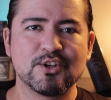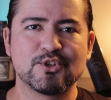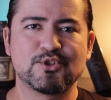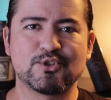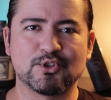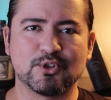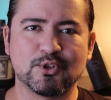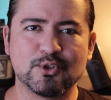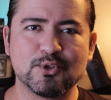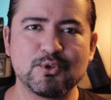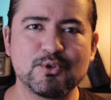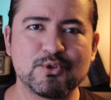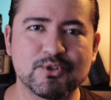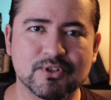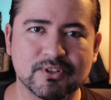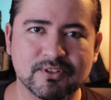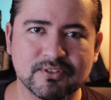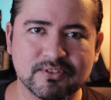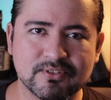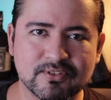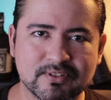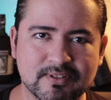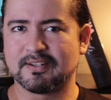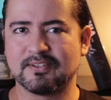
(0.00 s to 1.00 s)

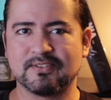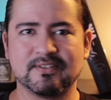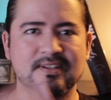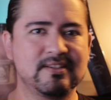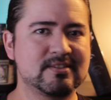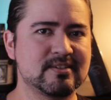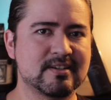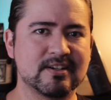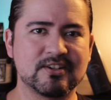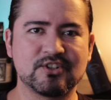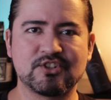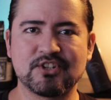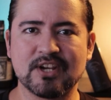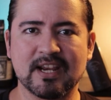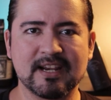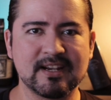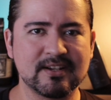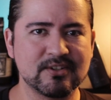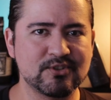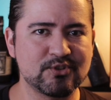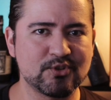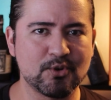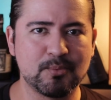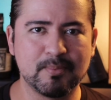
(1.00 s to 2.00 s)
solutions, because it's going to
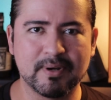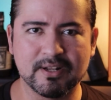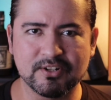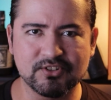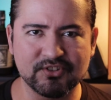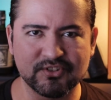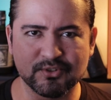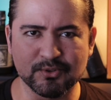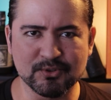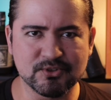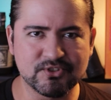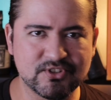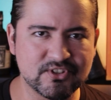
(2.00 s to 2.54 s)
change so much.